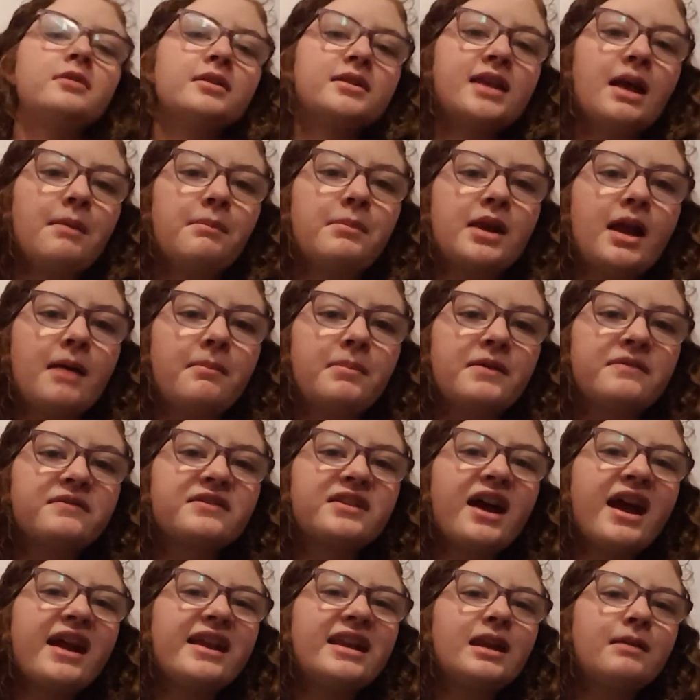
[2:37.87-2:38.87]
to sum it up, if
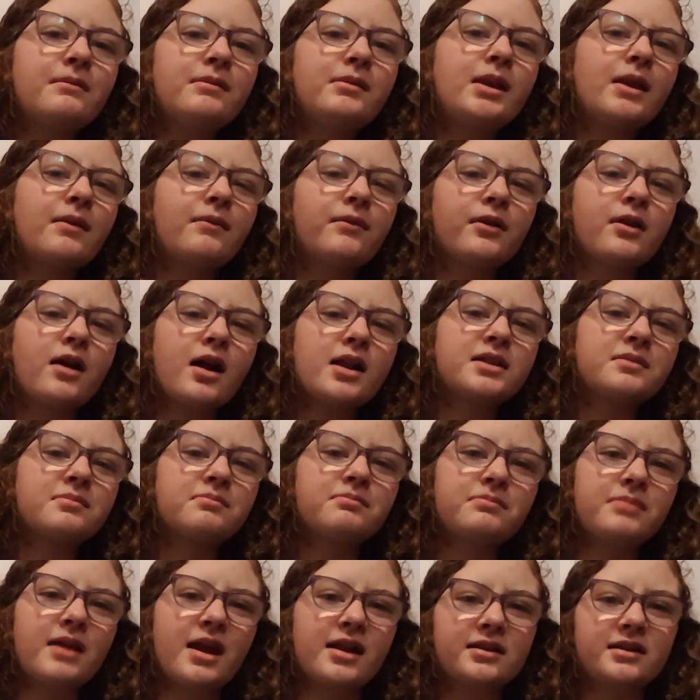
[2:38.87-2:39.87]
Ty and Amy never got
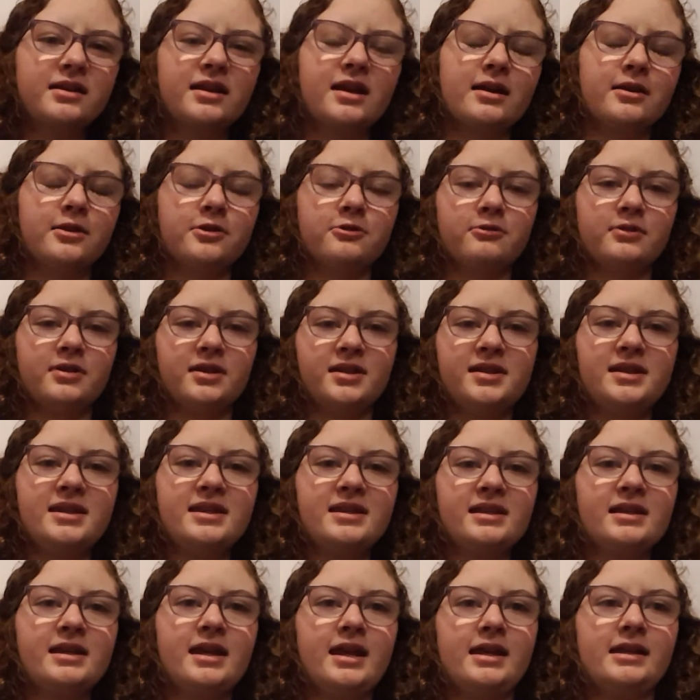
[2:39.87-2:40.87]
back together in
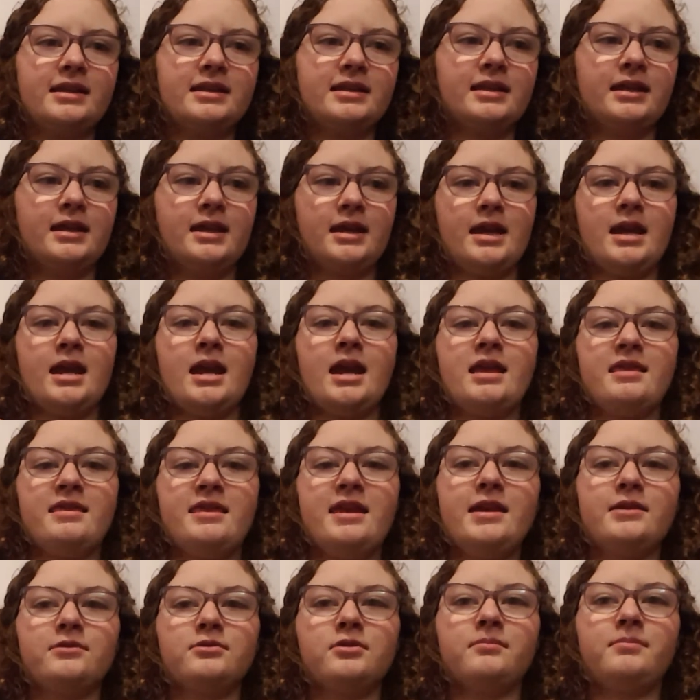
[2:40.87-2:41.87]
season 8,
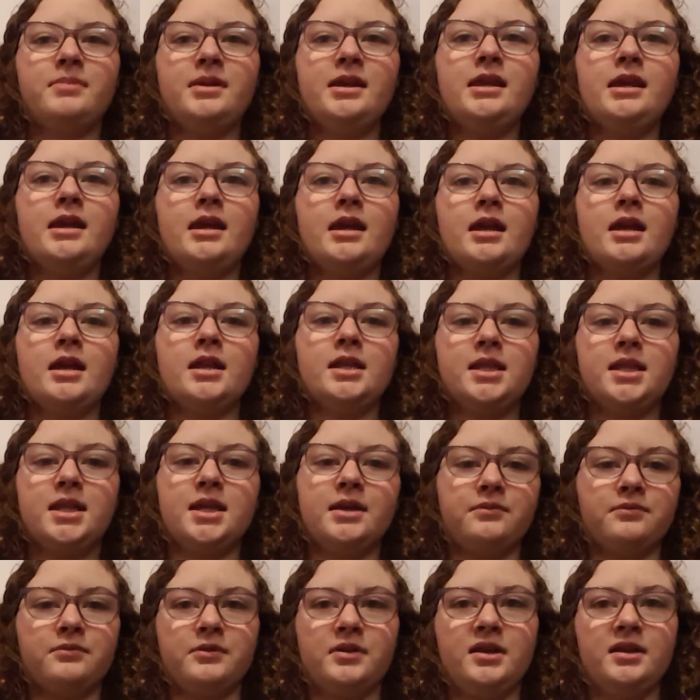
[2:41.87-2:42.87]
things would be
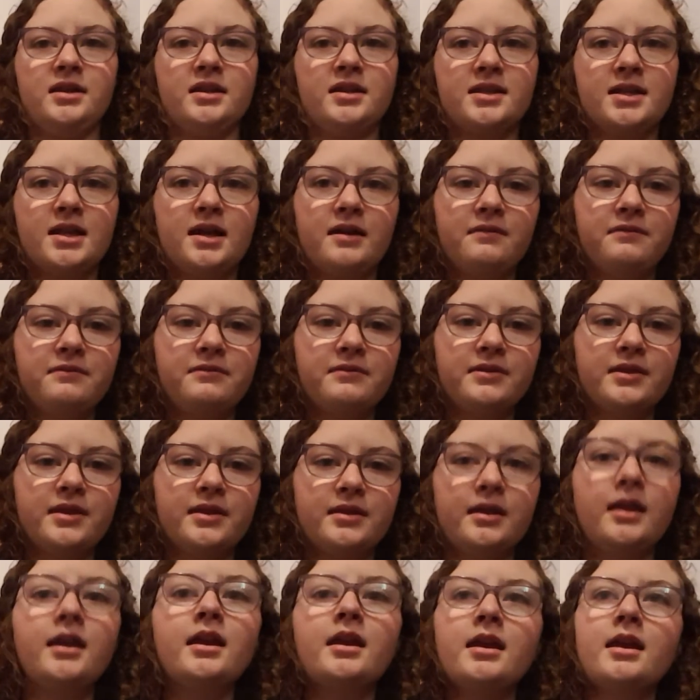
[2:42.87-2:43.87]
different.
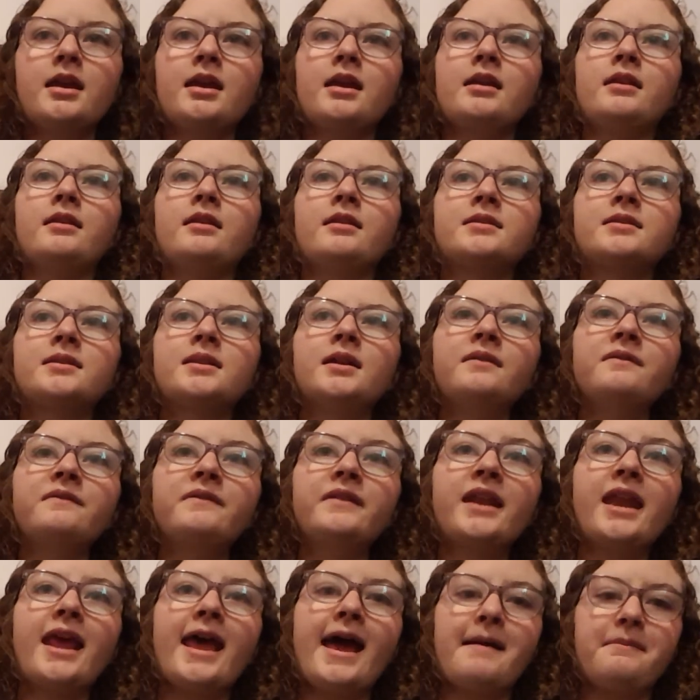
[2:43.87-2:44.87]
Stuff
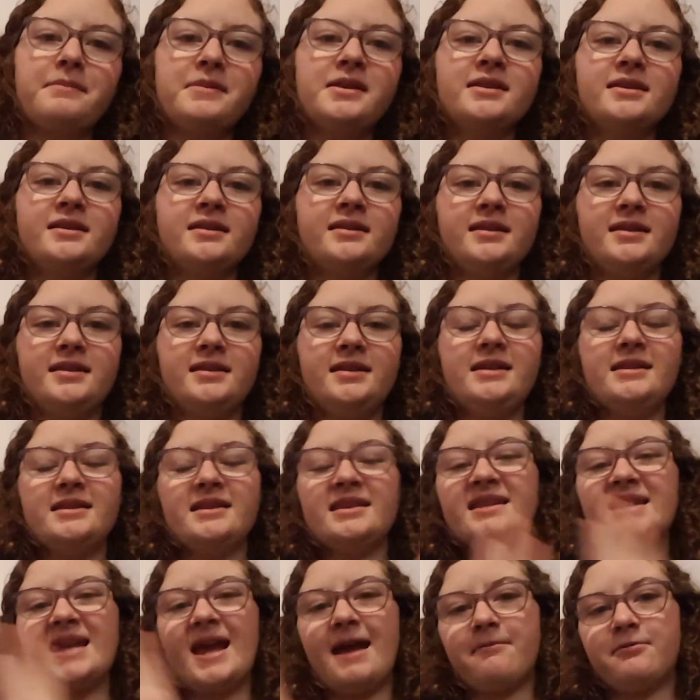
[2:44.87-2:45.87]
that happens in the
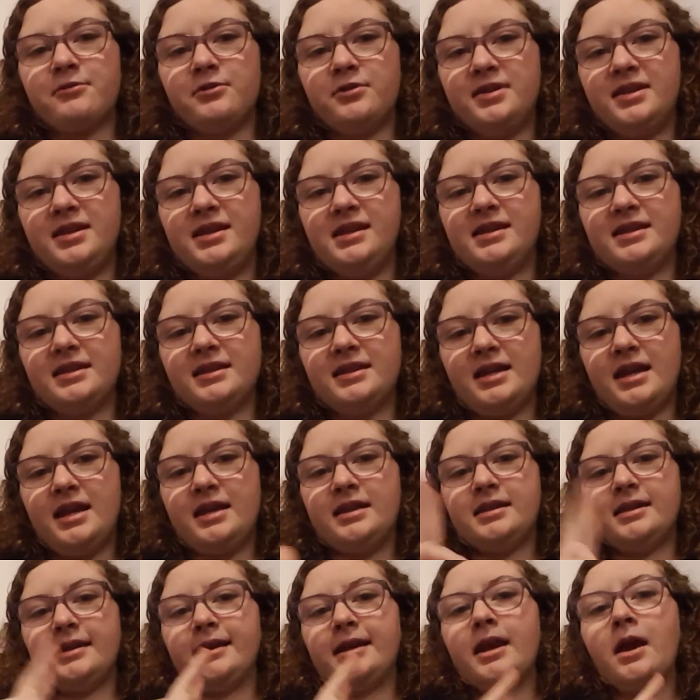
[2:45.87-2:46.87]
seasons after season
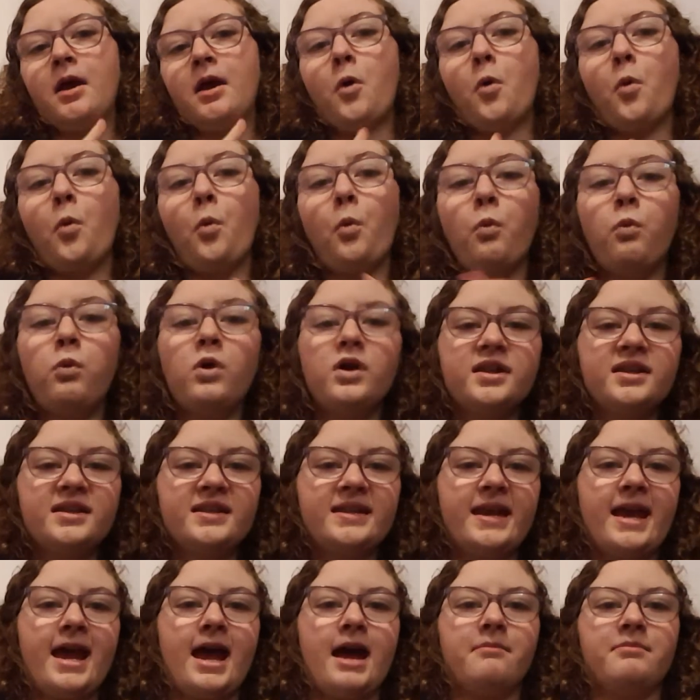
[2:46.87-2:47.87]
8
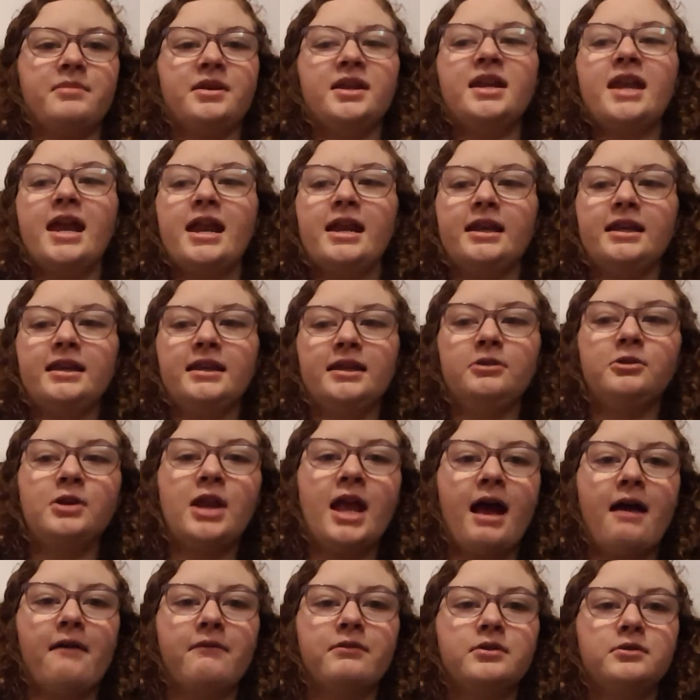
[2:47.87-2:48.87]
wouldn't happen, and you would
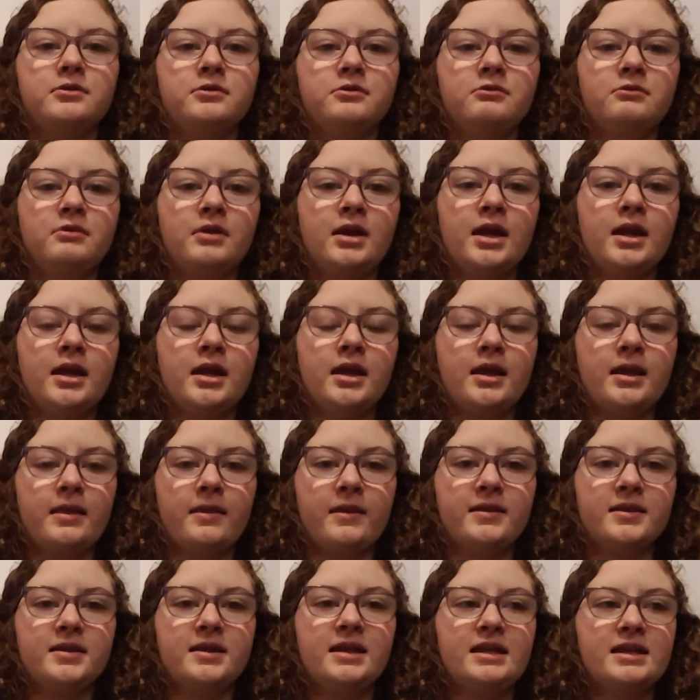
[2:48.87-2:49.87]
have to,
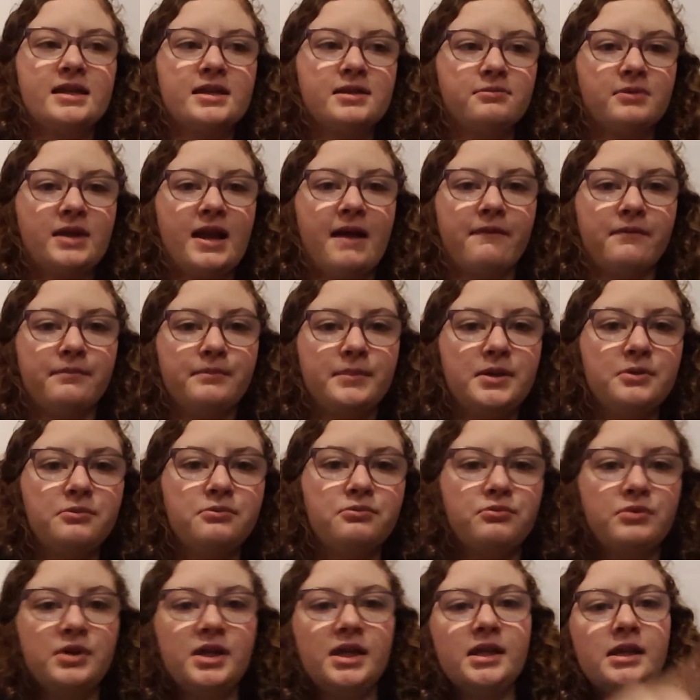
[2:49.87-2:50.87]
the seasons would have to be
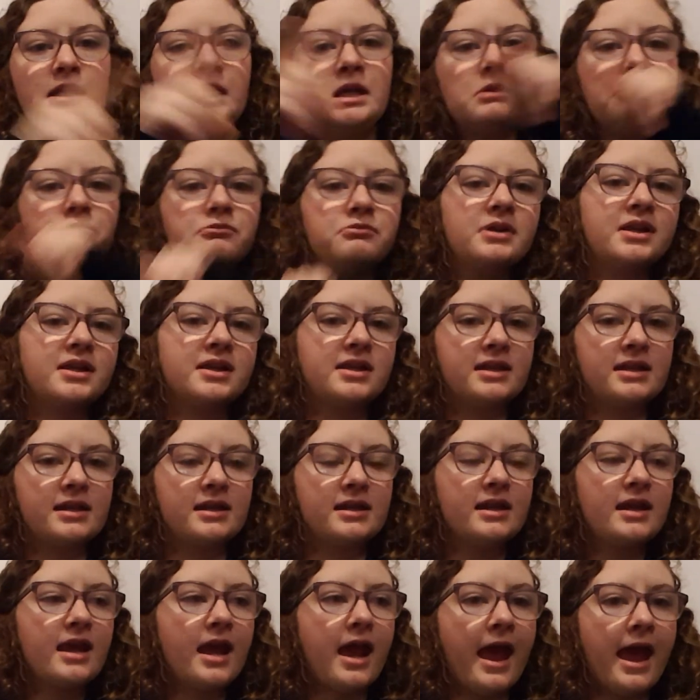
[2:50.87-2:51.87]

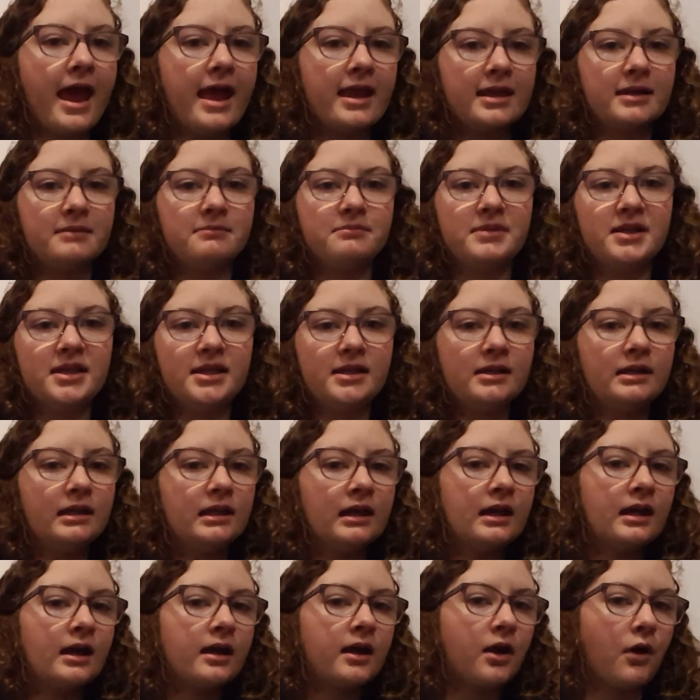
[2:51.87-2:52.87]
rewritten, and it'd be
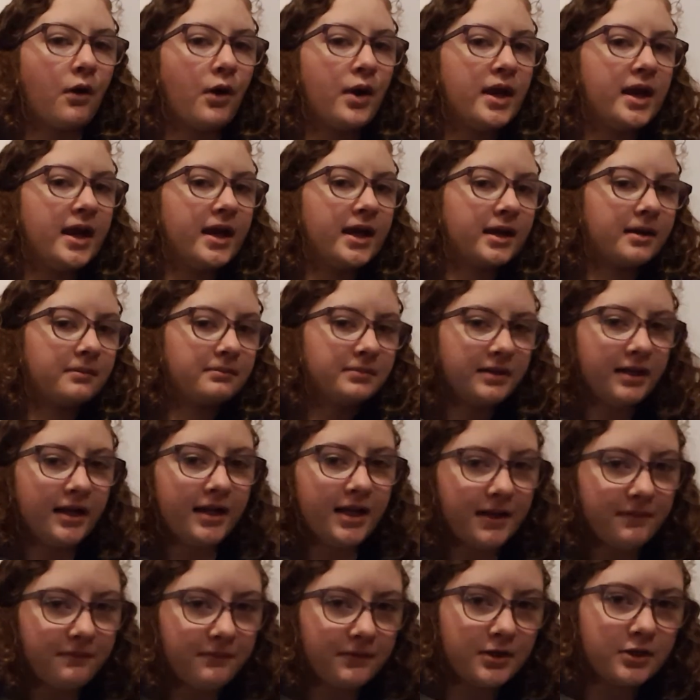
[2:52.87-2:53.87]
going in a completely
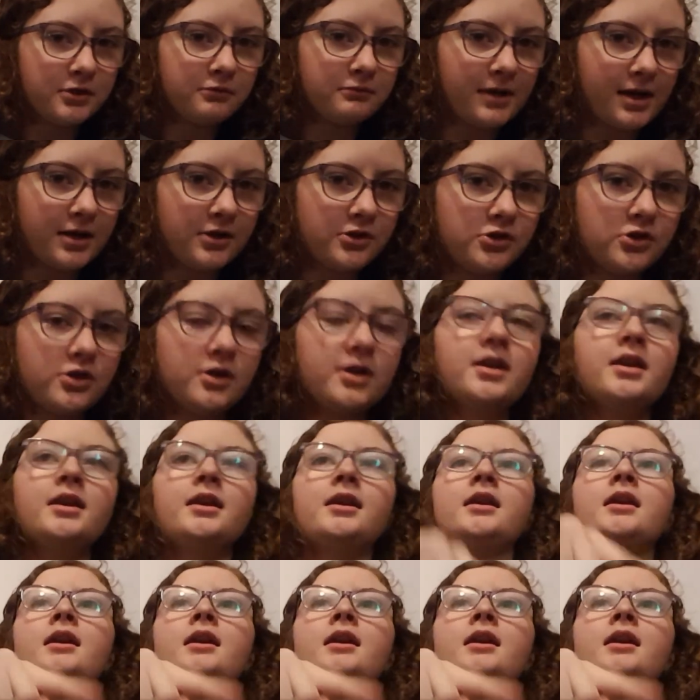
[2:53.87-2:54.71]
different direction.